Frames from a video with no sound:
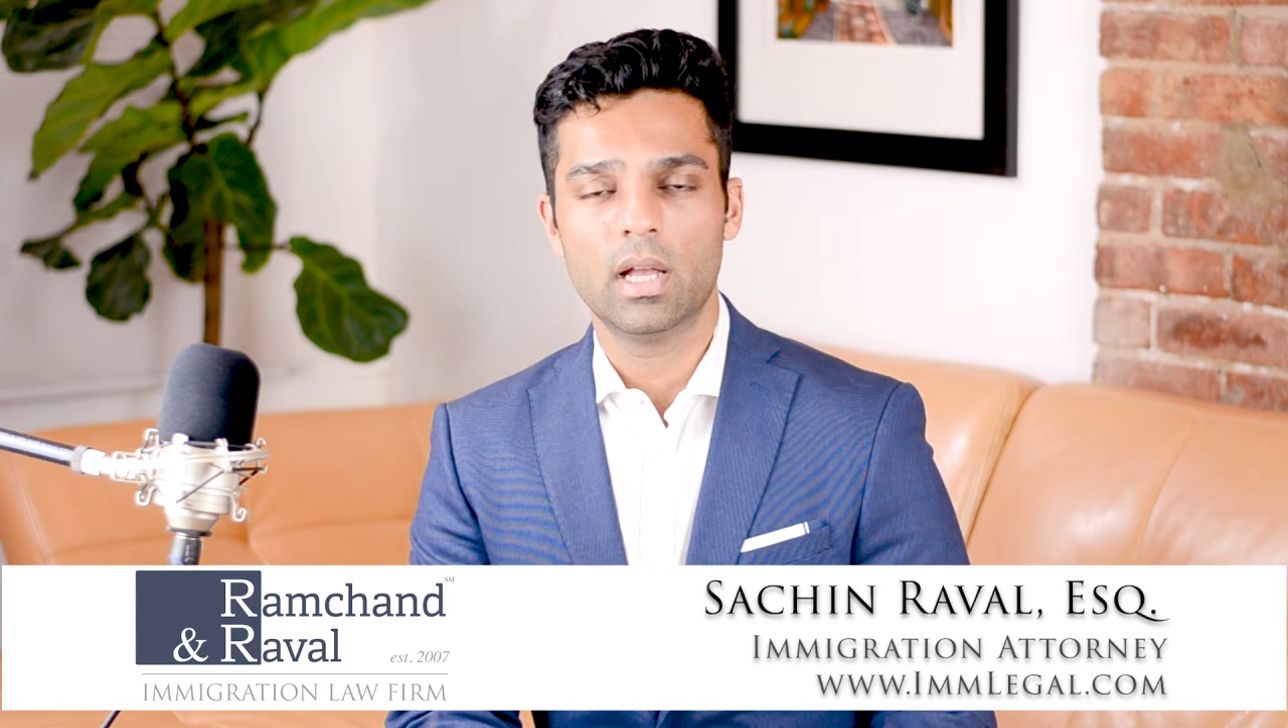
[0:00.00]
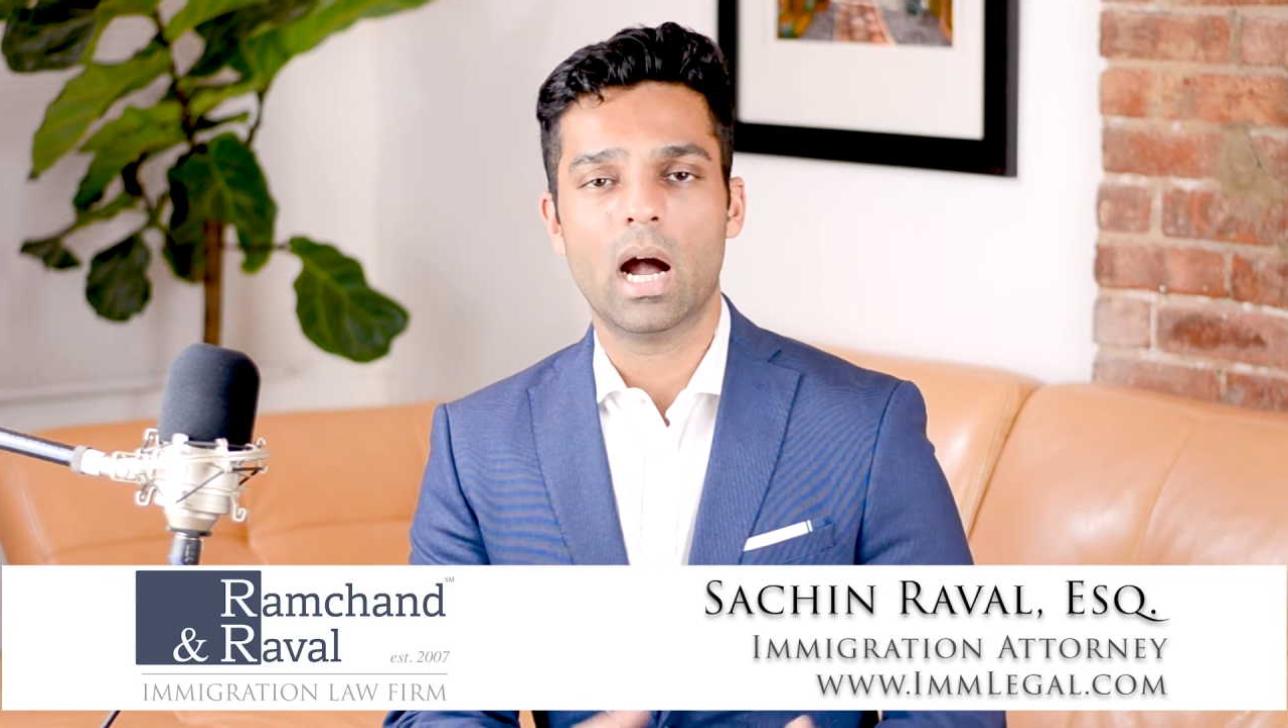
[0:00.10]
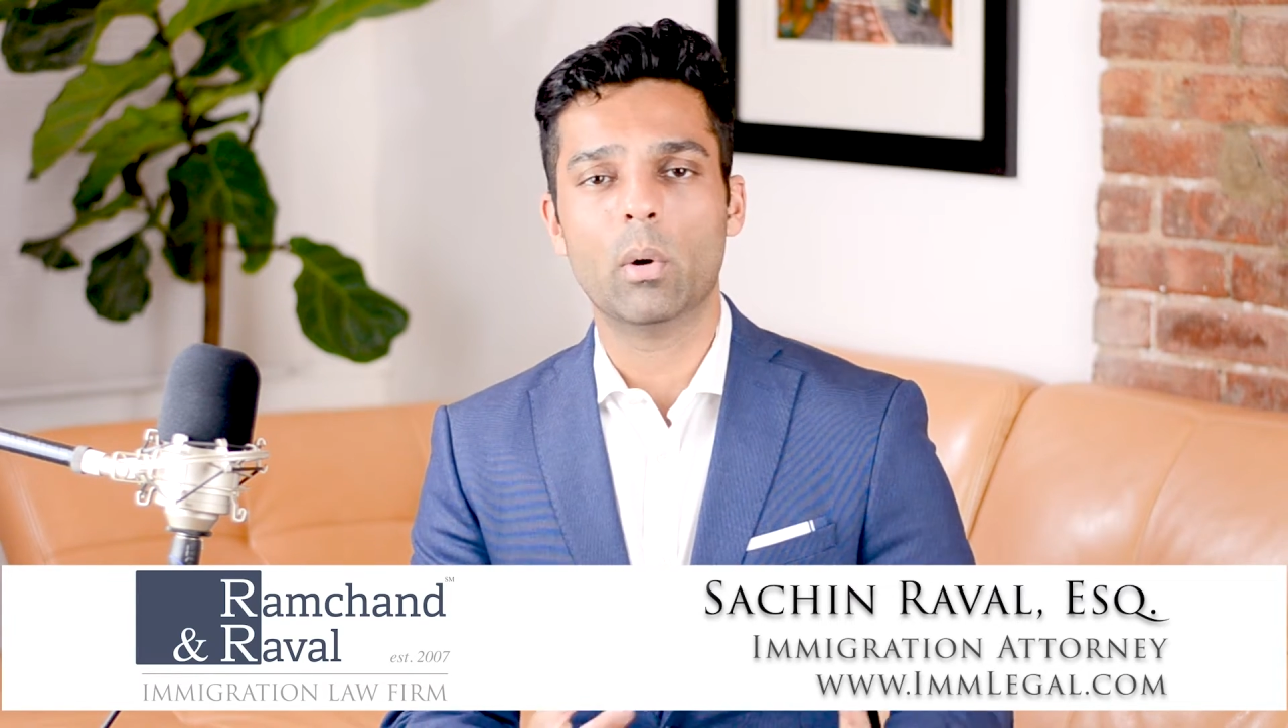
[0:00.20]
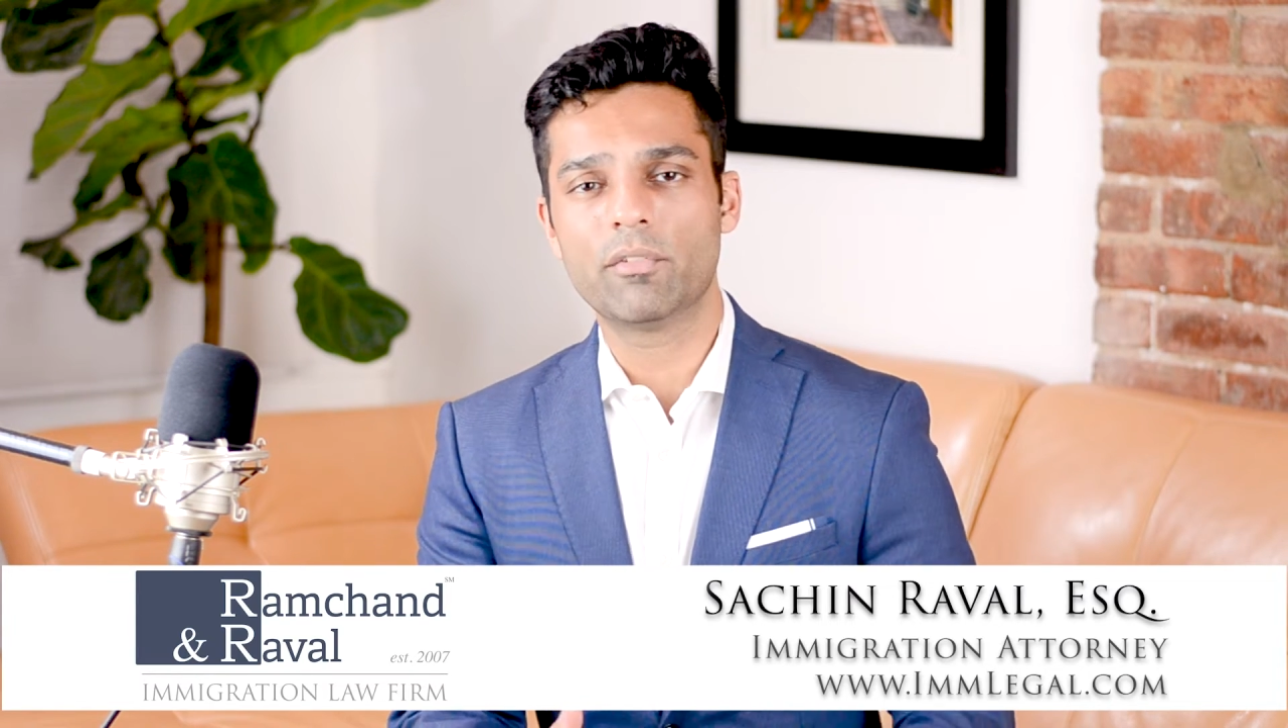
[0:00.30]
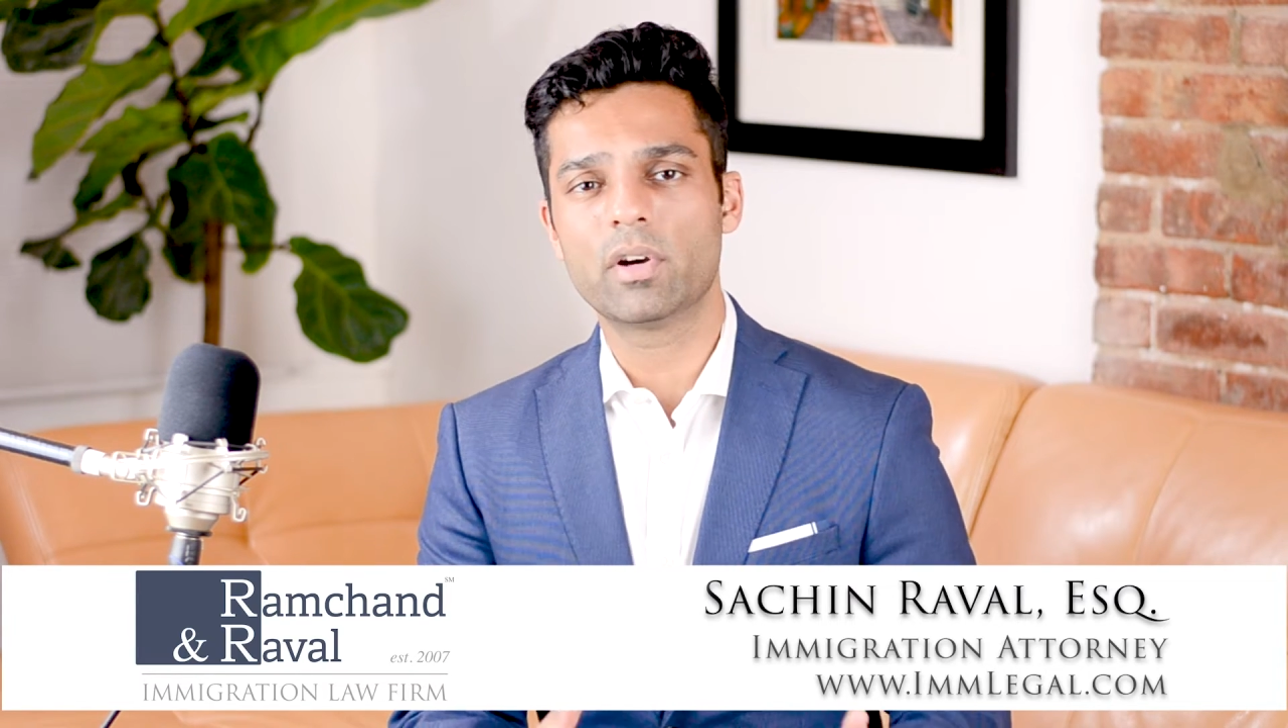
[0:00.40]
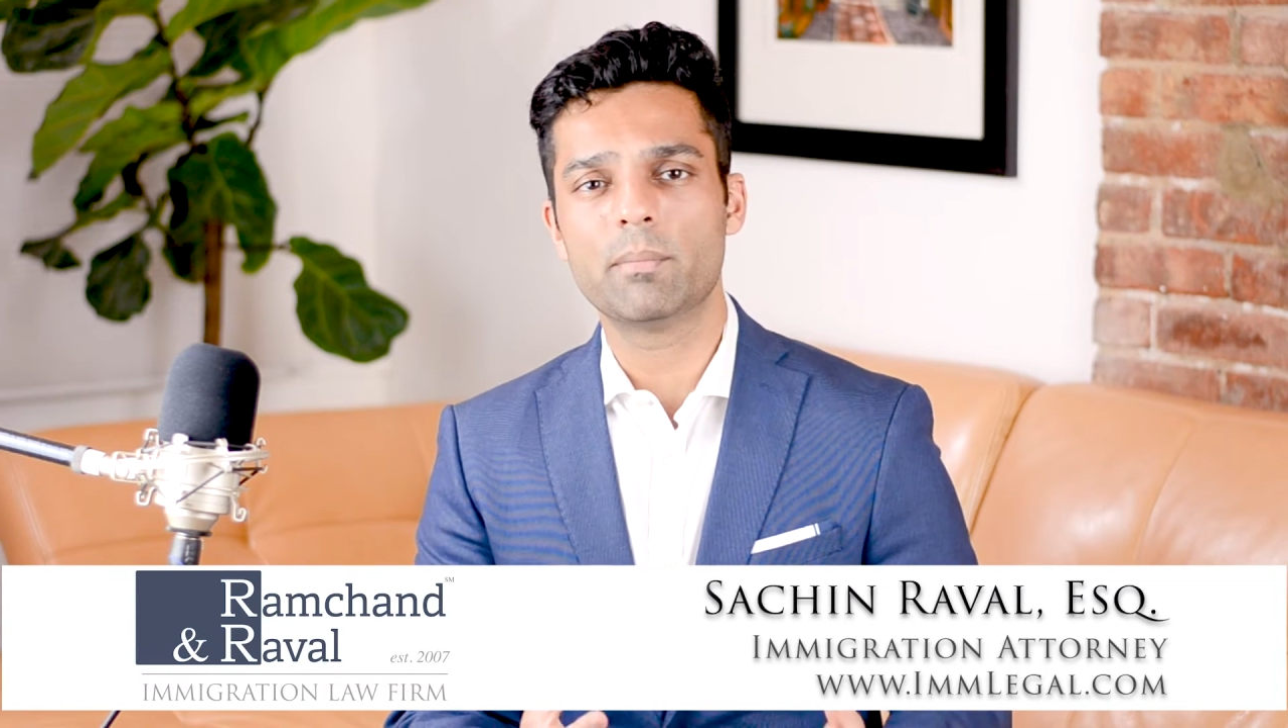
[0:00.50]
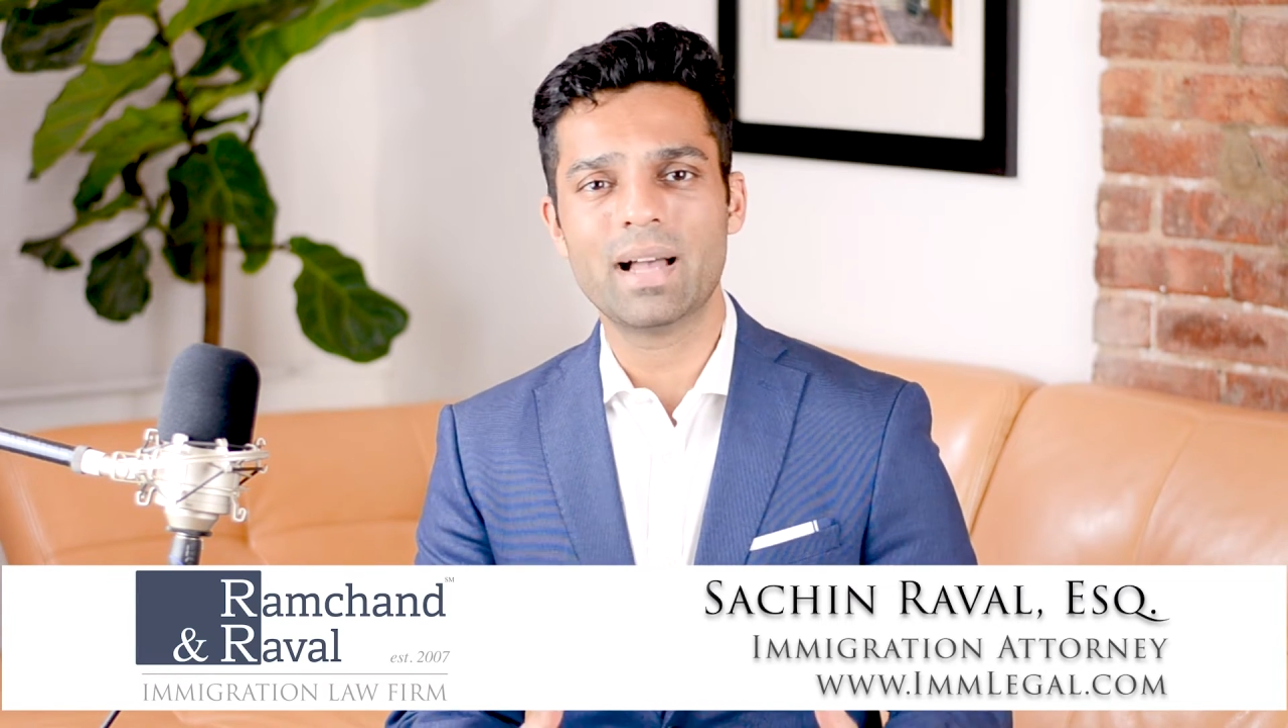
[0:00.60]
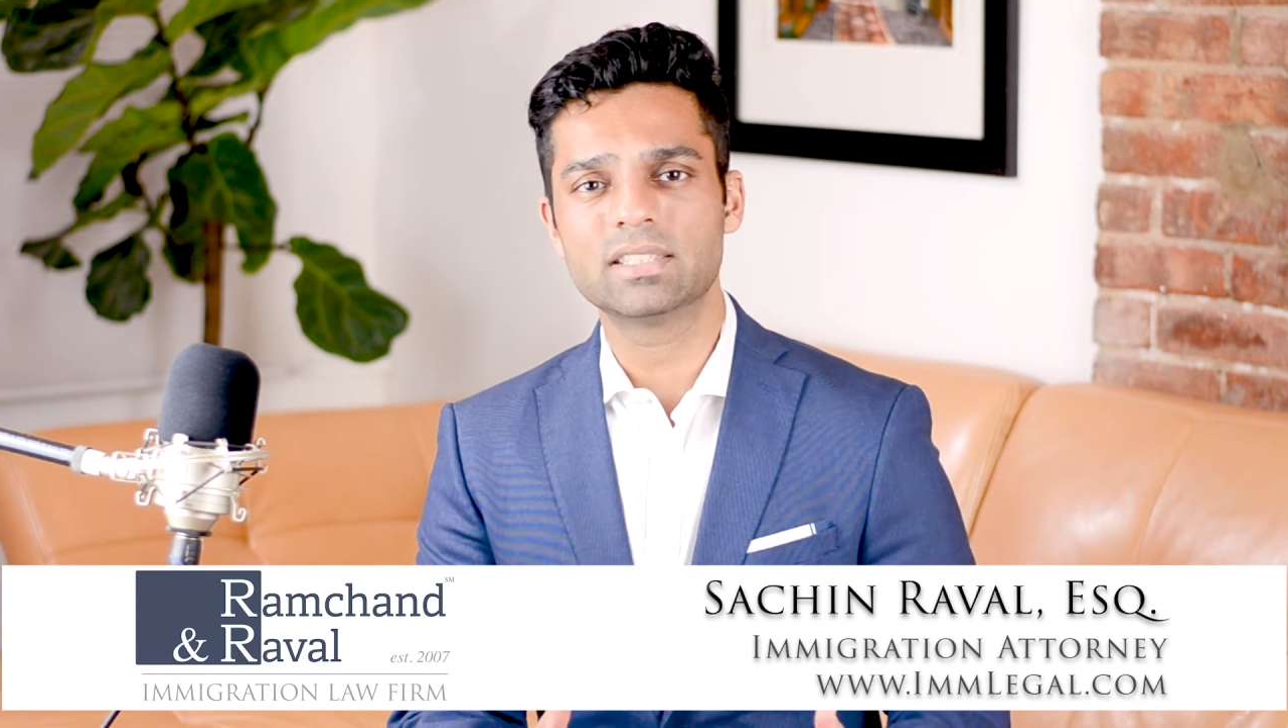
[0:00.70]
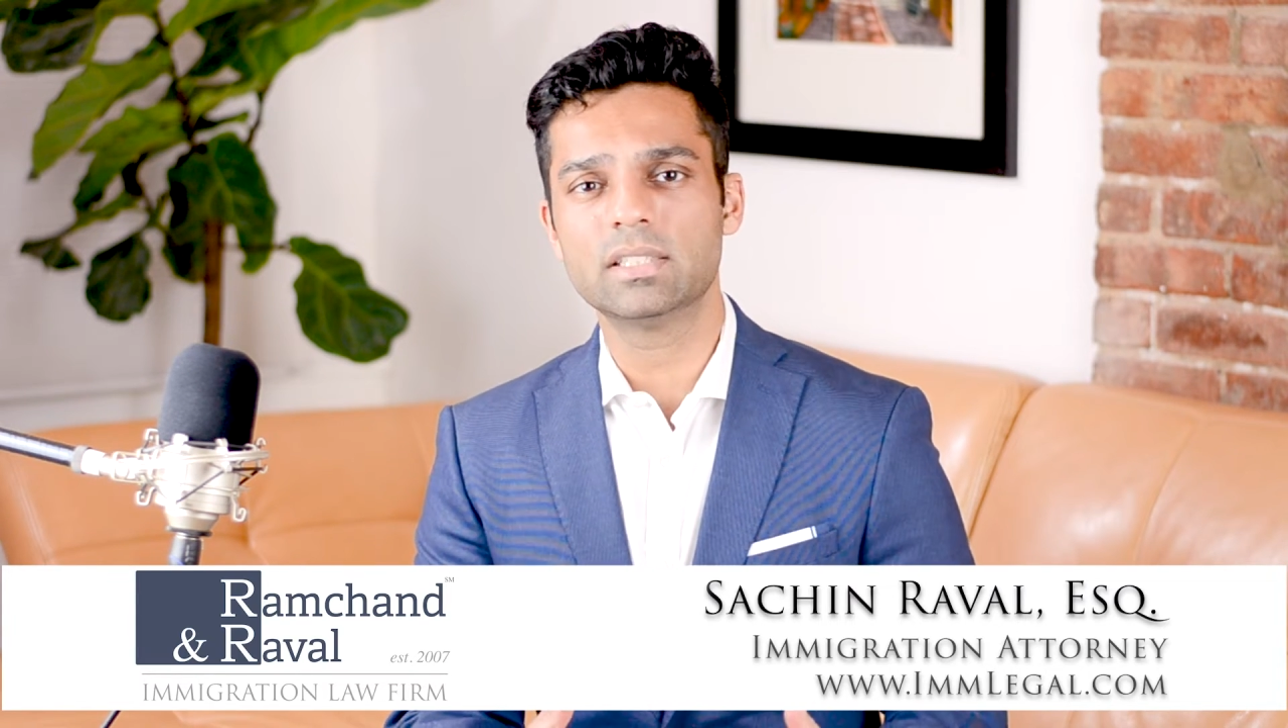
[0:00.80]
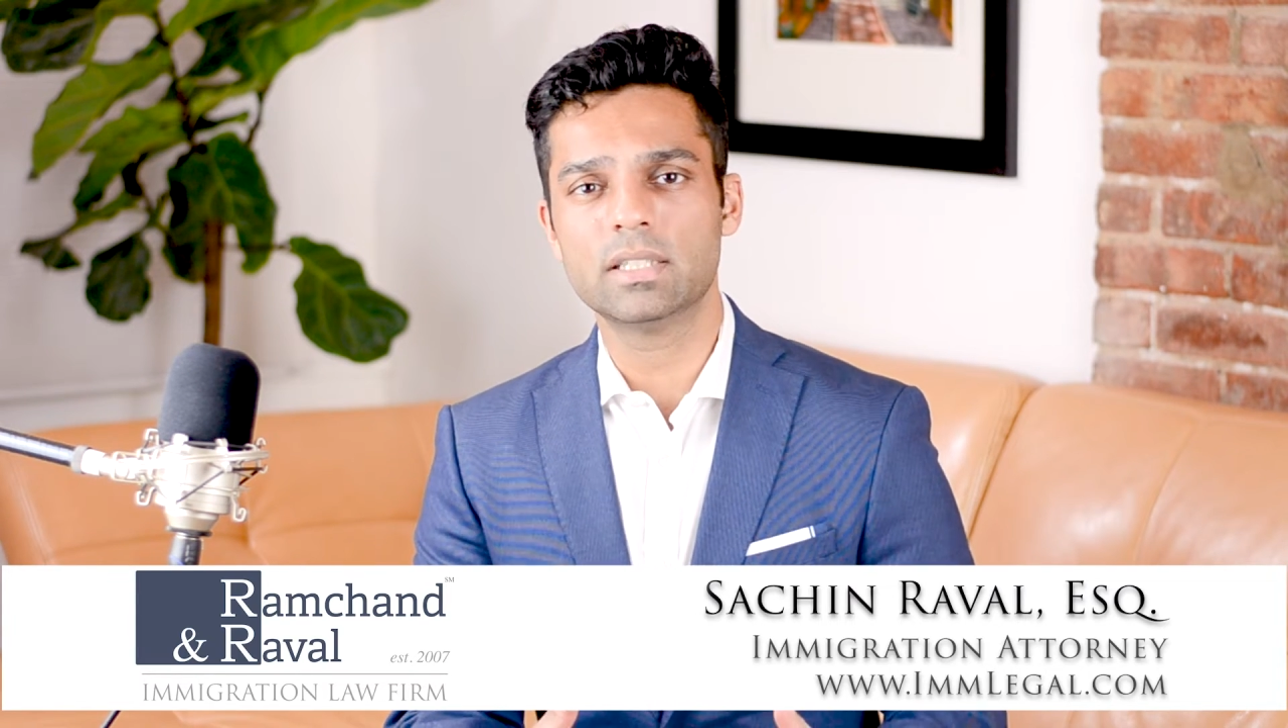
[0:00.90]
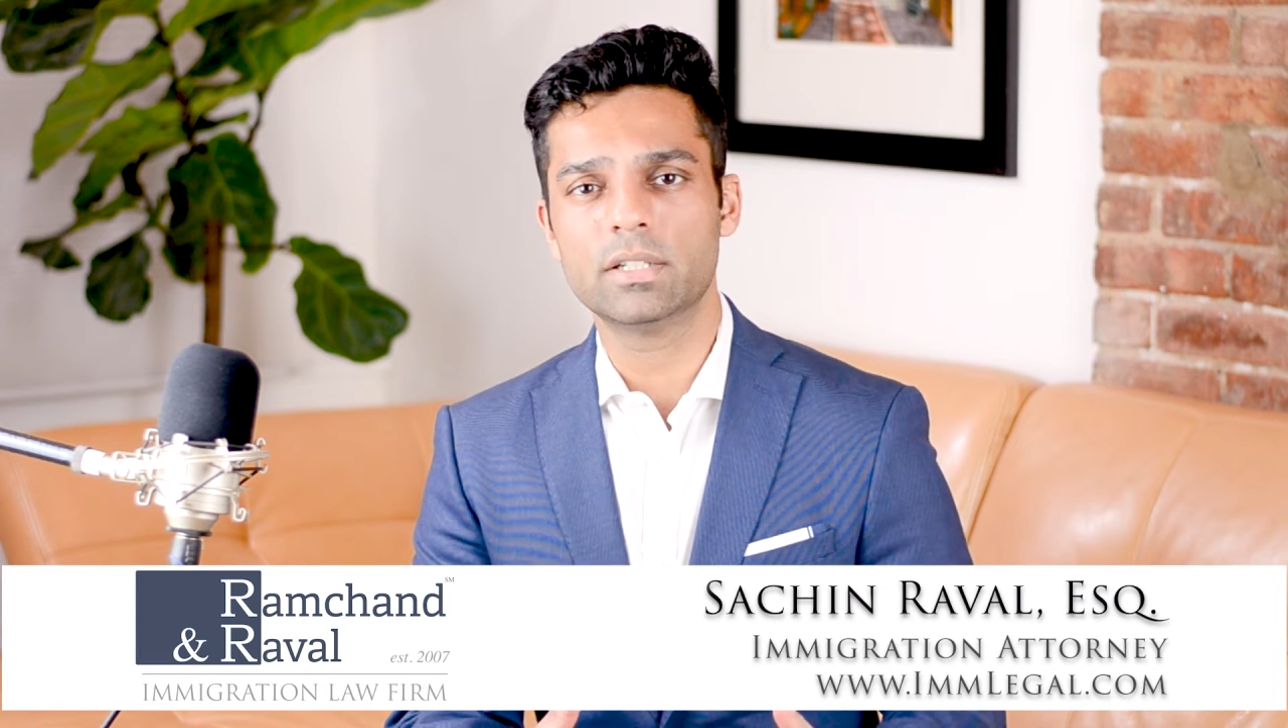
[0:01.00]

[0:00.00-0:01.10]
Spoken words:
However, imagine